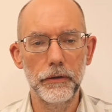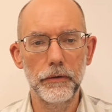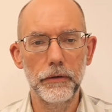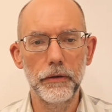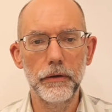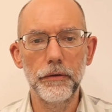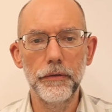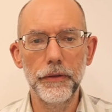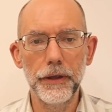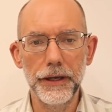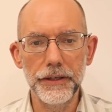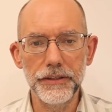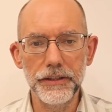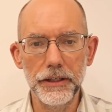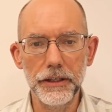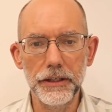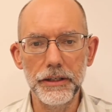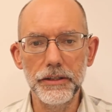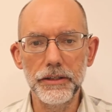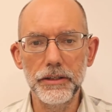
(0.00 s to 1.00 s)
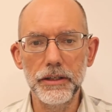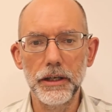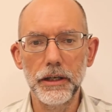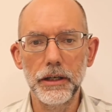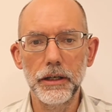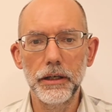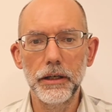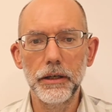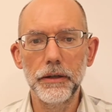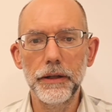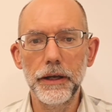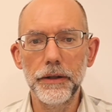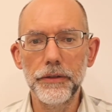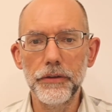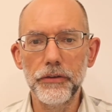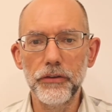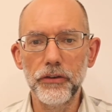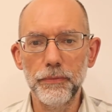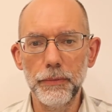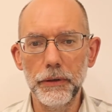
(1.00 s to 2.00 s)
That is, that the
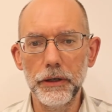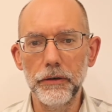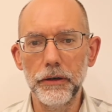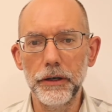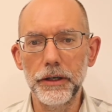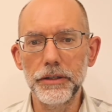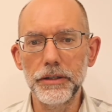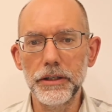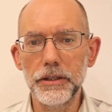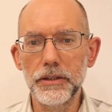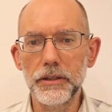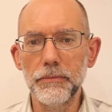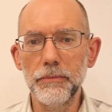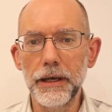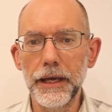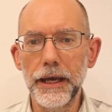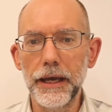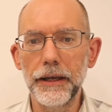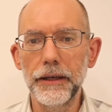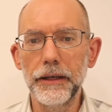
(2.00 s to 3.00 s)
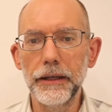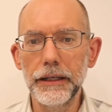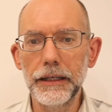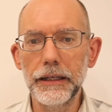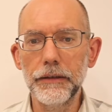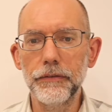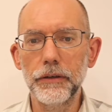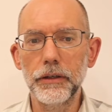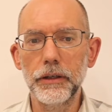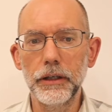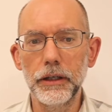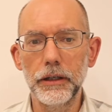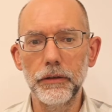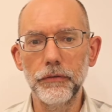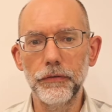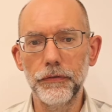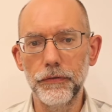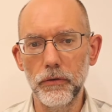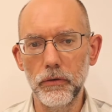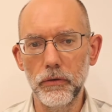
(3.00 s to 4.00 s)
spirit is a man even in
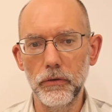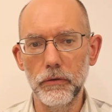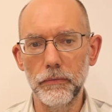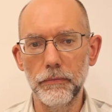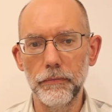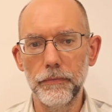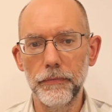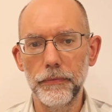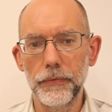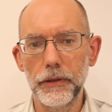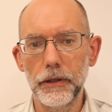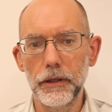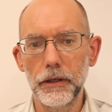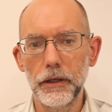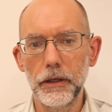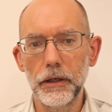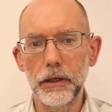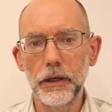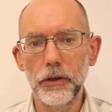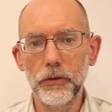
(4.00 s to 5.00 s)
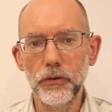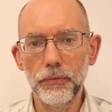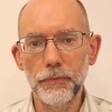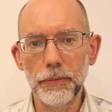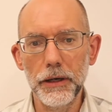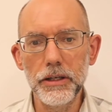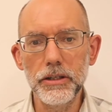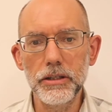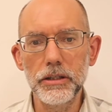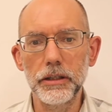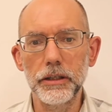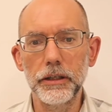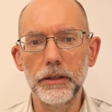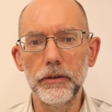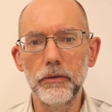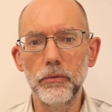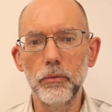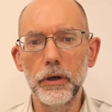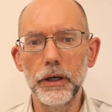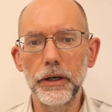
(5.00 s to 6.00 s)
form, especially
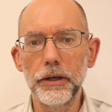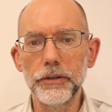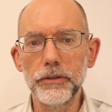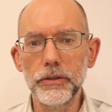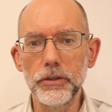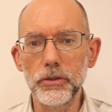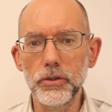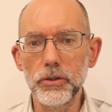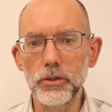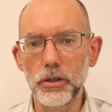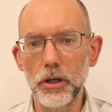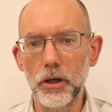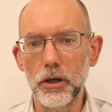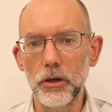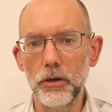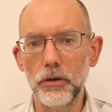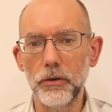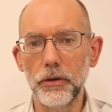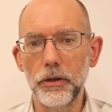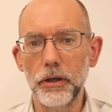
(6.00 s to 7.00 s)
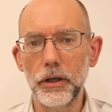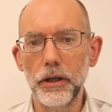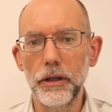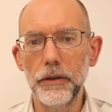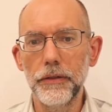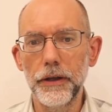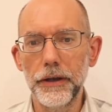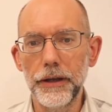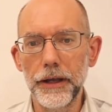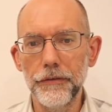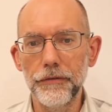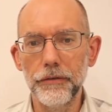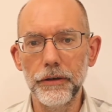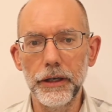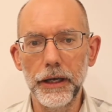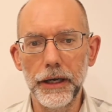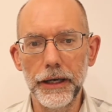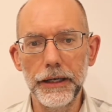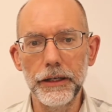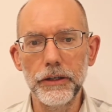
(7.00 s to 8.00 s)
where it is shown that every
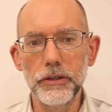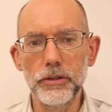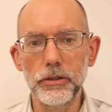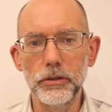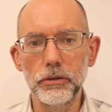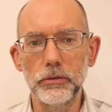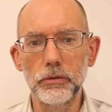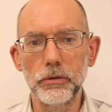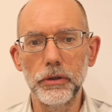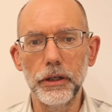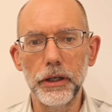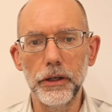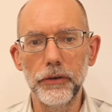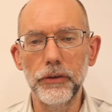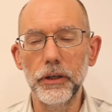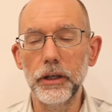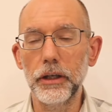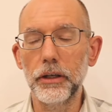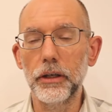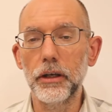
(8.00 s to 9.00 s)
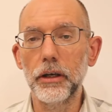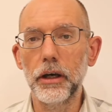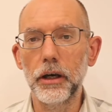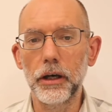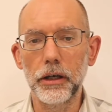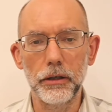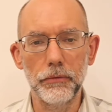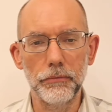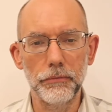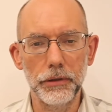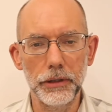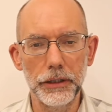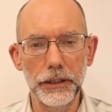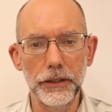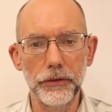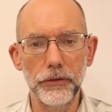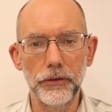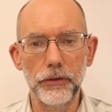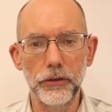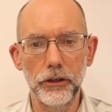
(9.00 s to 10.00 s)
angel is in a complete
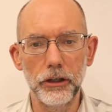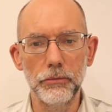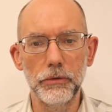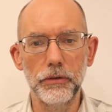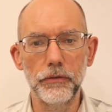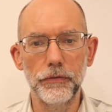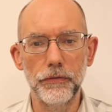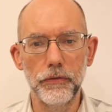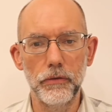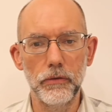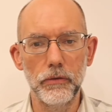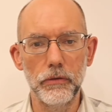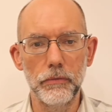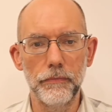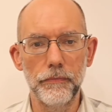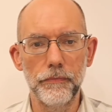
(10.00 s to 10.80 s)
human form.